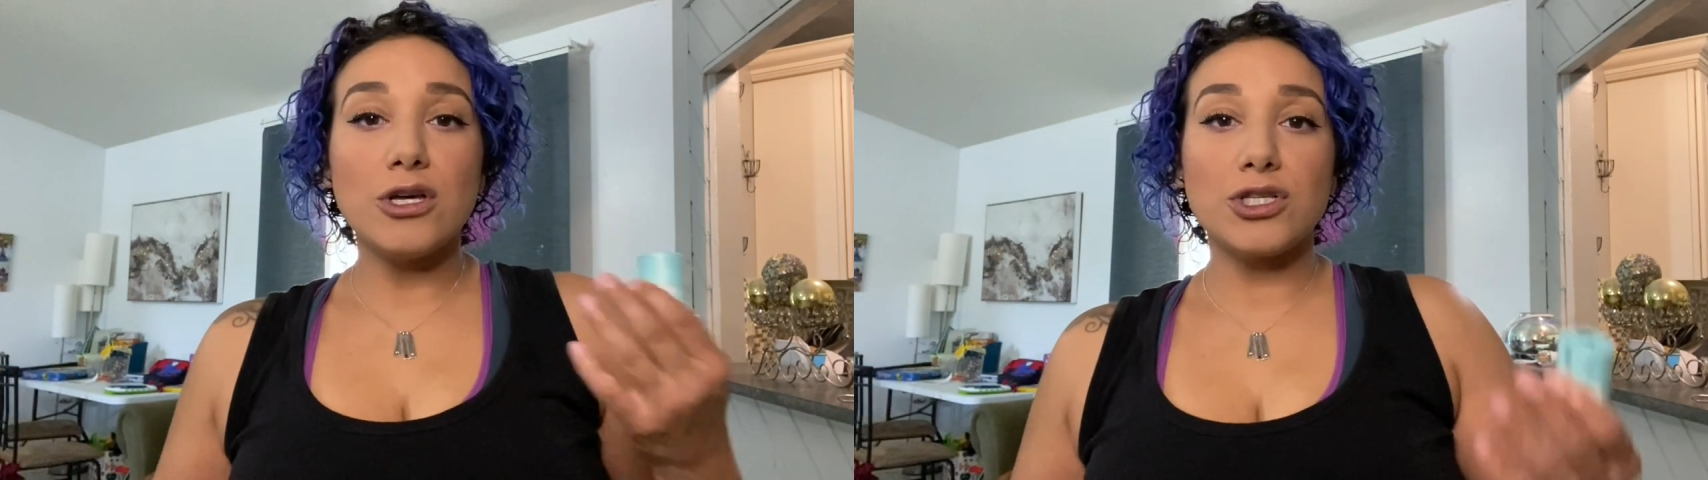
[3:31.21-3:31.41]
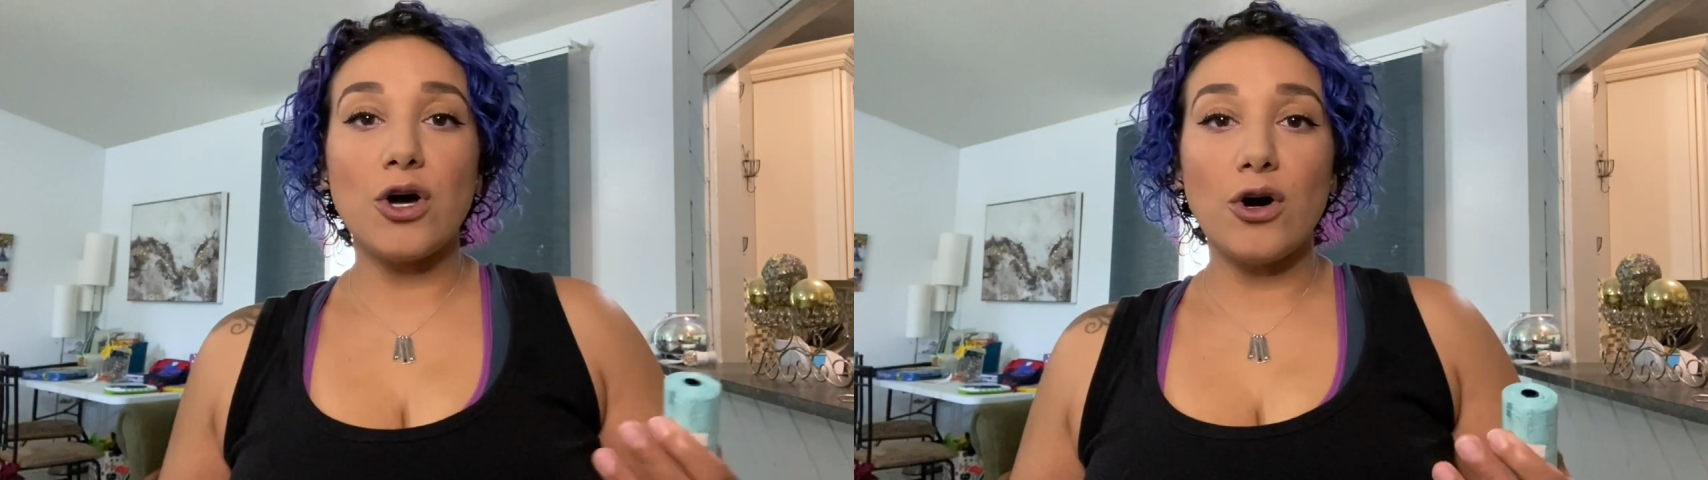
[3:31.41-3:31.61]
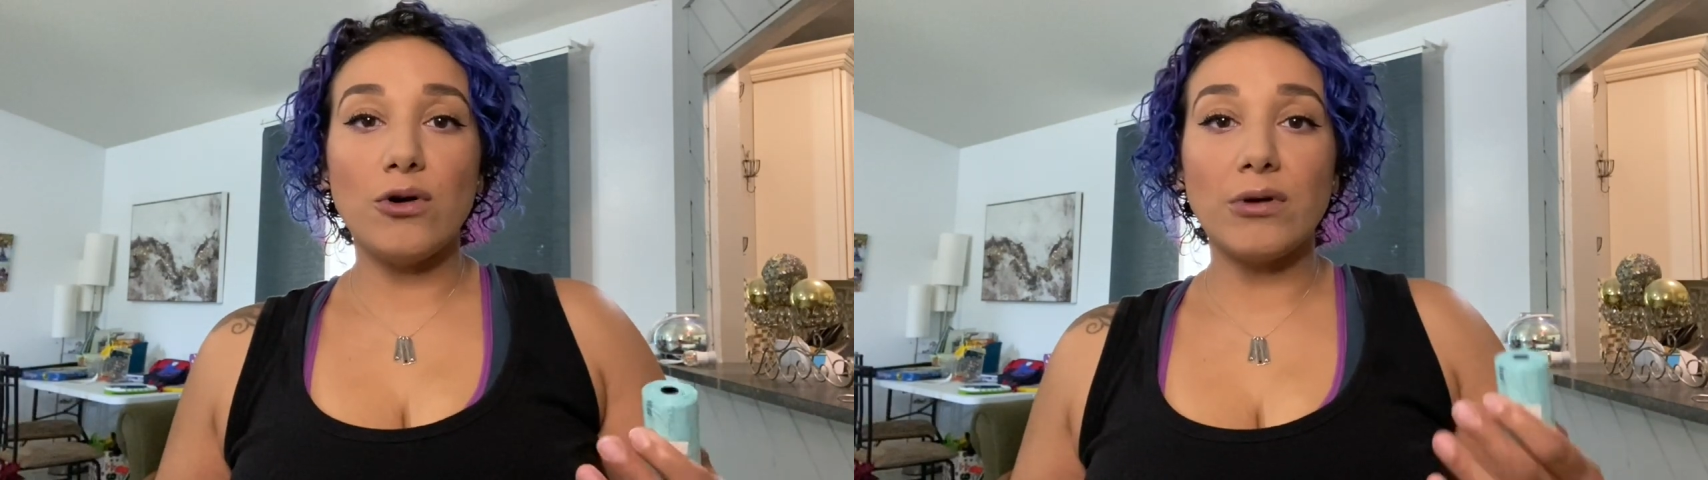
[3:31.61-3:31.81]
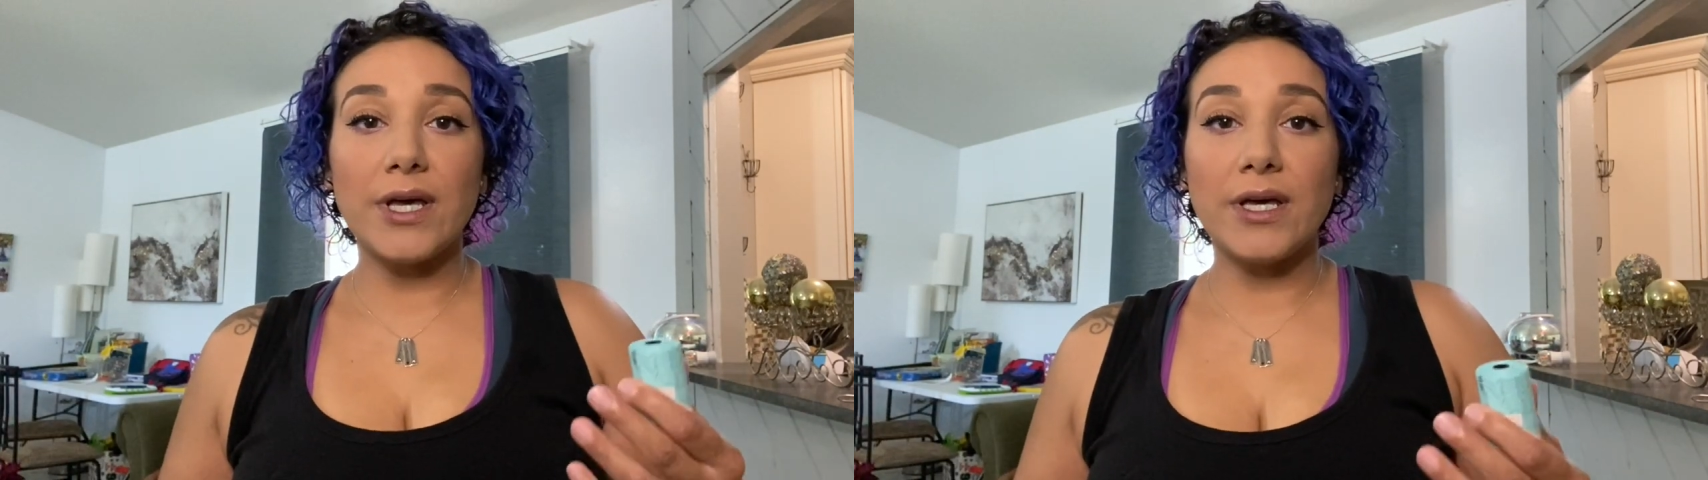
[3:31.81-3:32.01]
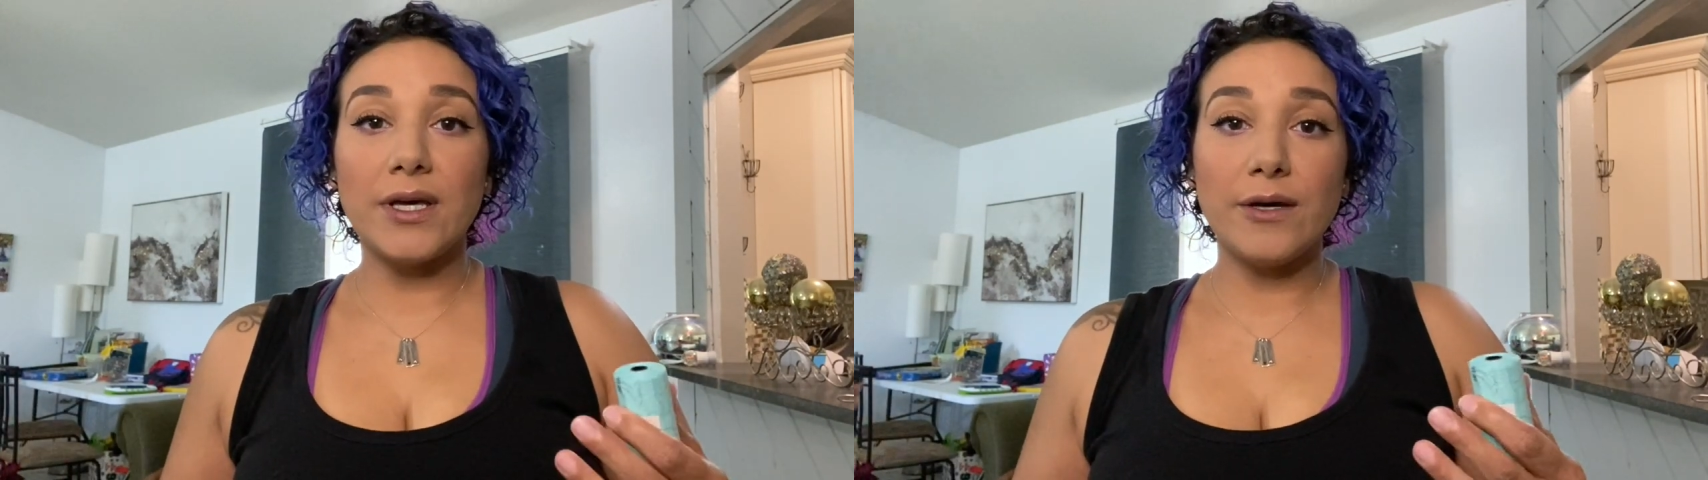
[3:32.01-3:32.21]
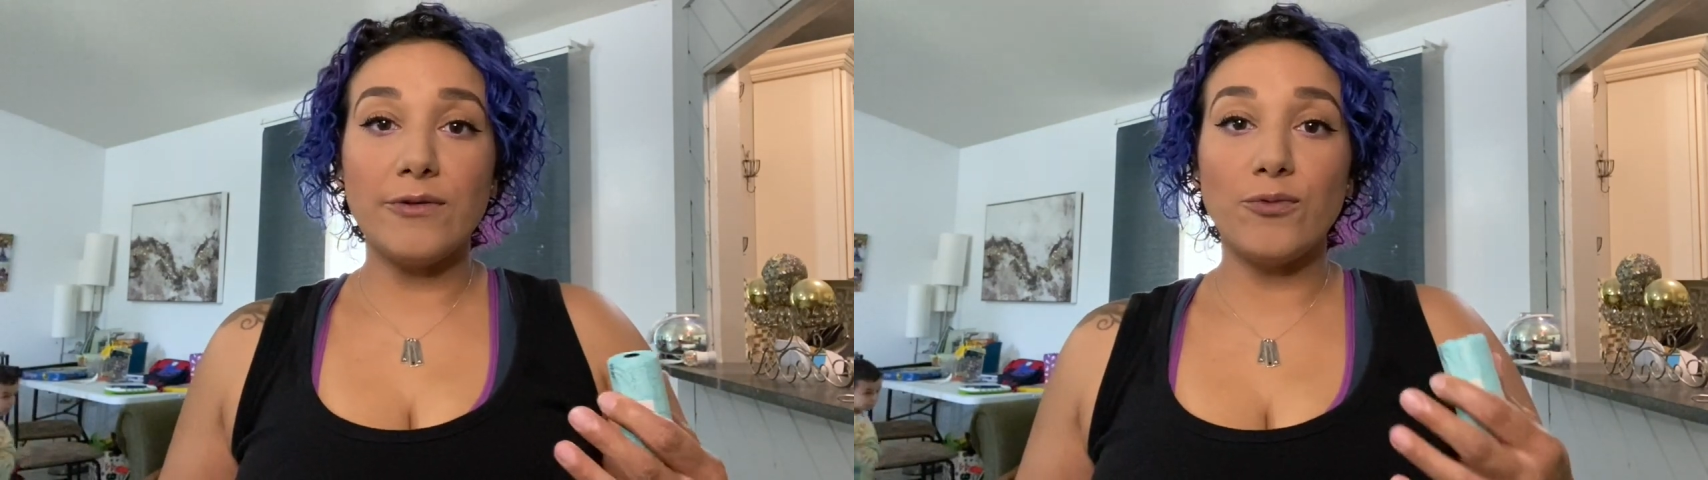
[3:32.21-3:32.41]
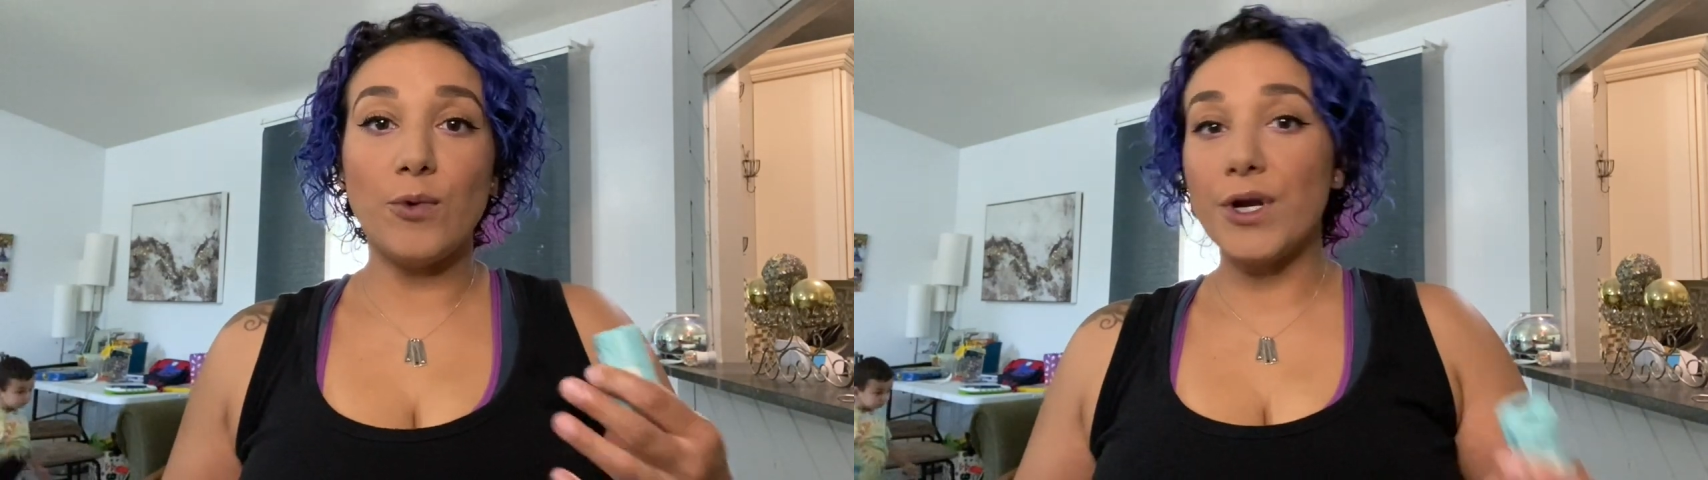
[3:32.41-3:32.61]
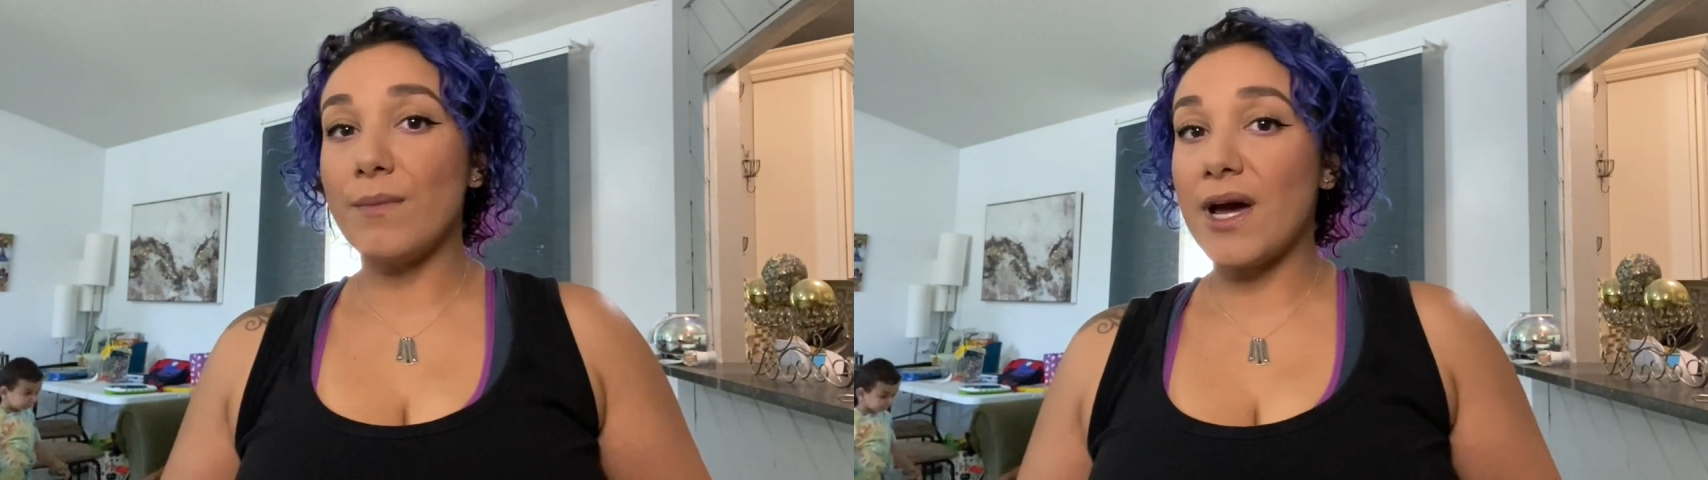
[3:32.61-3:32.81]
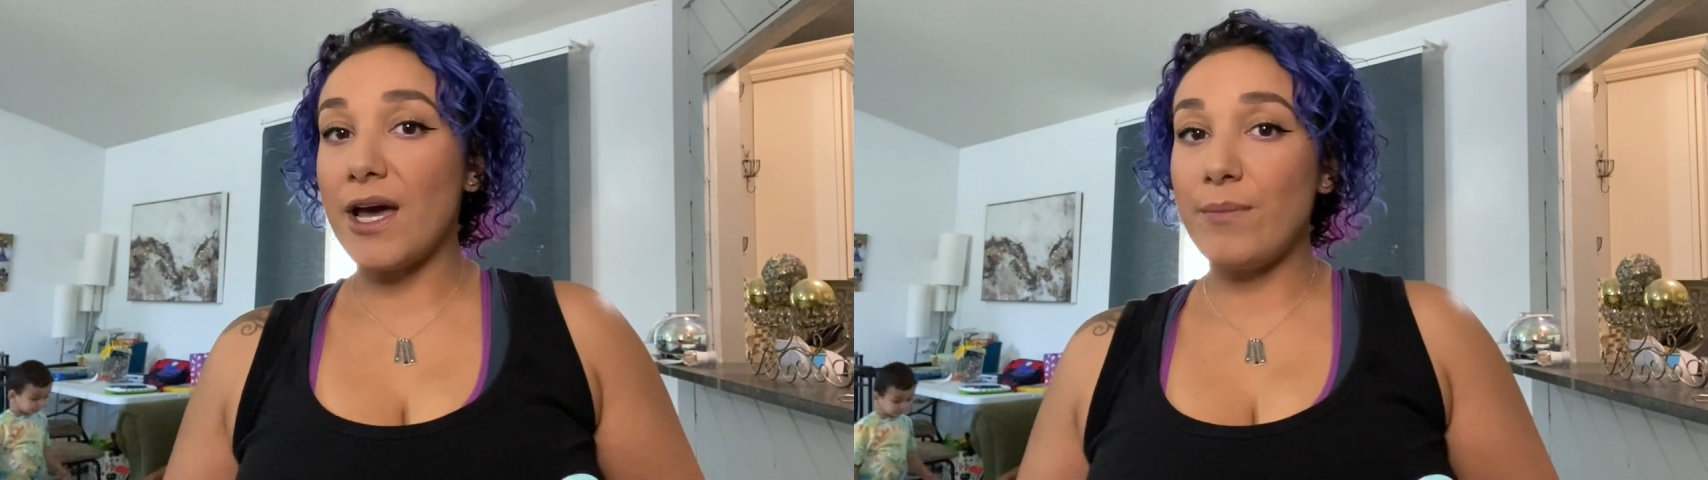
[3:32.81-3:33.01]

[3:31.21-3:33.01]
So if one of my